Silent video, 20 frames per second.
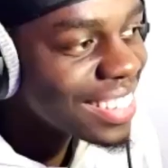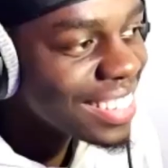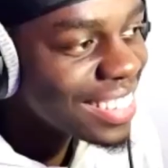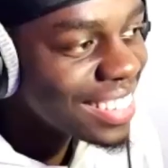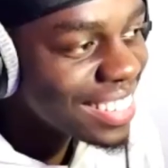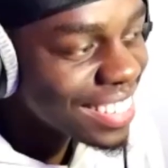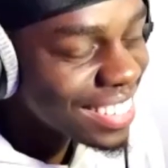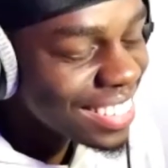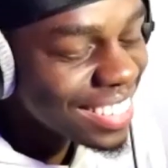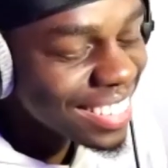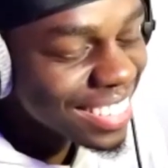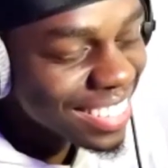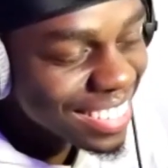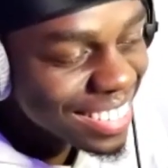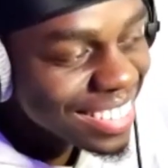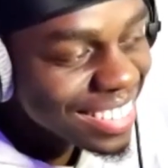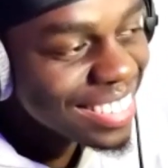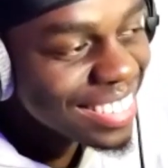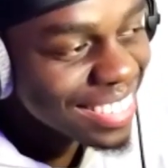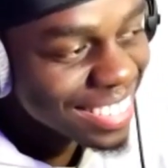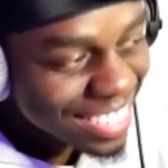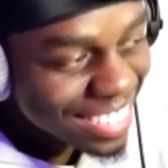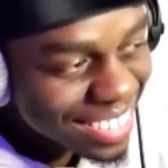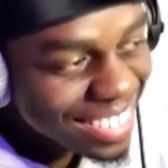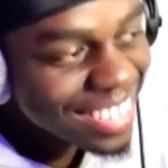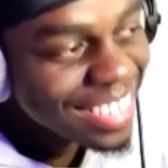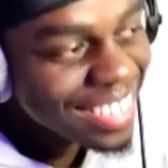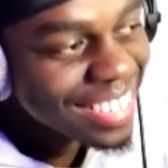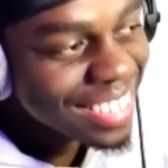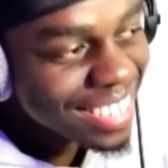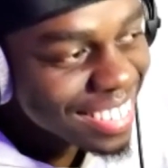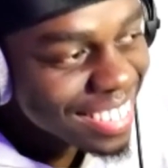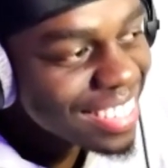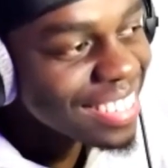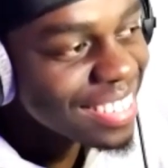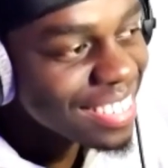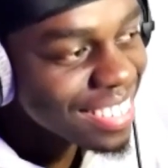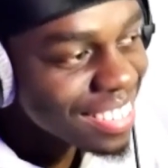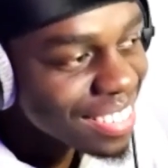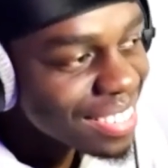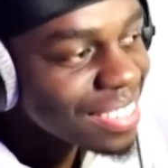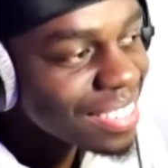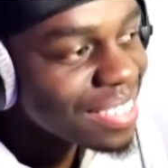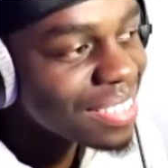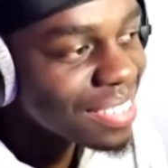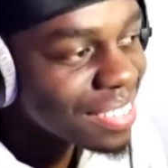an under 21 strike for Estonia, and he's got a